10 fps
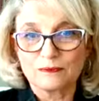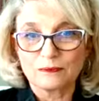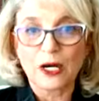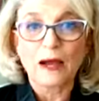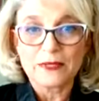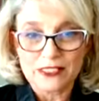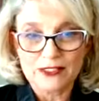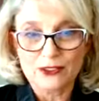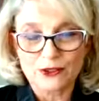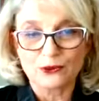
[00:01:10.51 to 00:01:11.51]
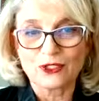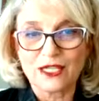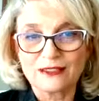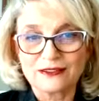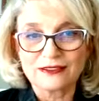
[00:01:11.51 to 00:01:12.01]
promises you
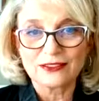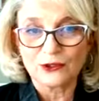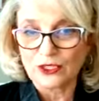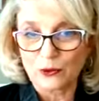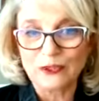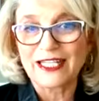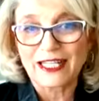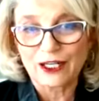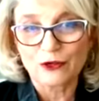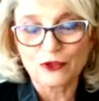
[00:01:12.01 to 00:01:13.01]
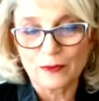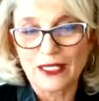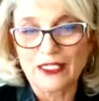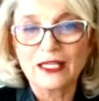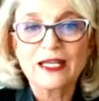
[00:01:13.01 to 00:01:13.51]
that, you know, they will take care of your
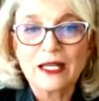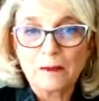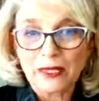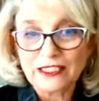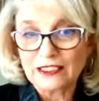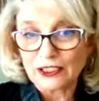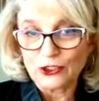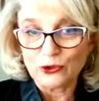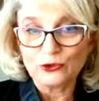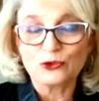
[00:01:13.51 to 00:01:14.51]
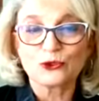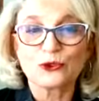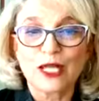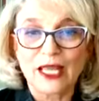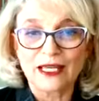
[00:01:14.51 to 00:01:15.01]
money better than you
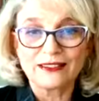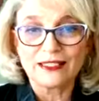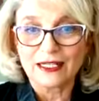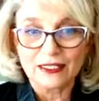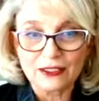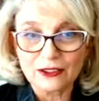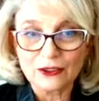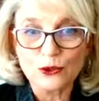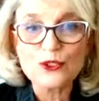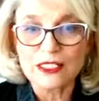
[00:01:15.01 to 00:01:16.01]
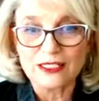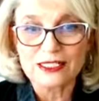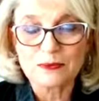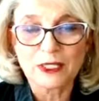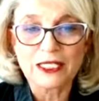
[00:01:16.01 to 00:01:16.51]
do, and uh, losing
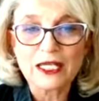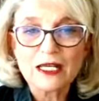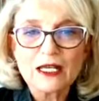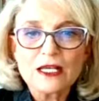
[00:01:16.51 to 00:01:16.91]
this money.